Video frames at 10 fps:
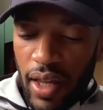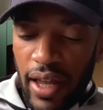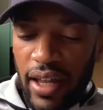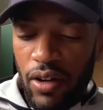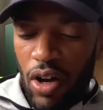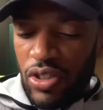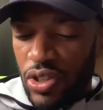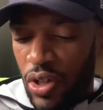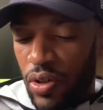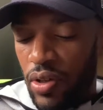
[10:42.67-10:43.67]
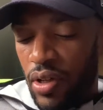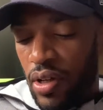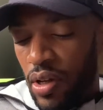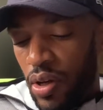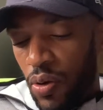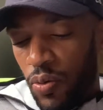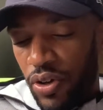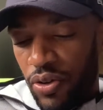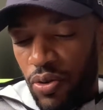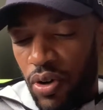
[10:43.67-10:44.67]
And also, when
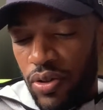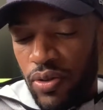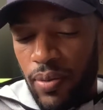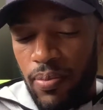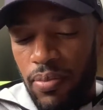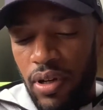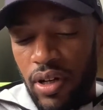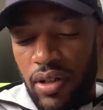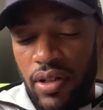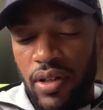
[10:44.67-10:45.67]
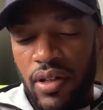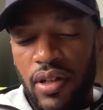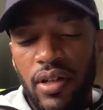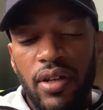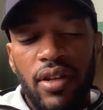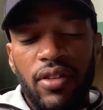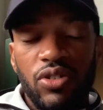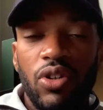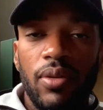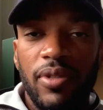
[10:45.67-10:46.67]
you're going through the book, there's
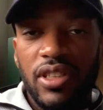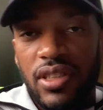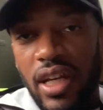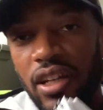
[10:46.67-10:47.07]
going to be study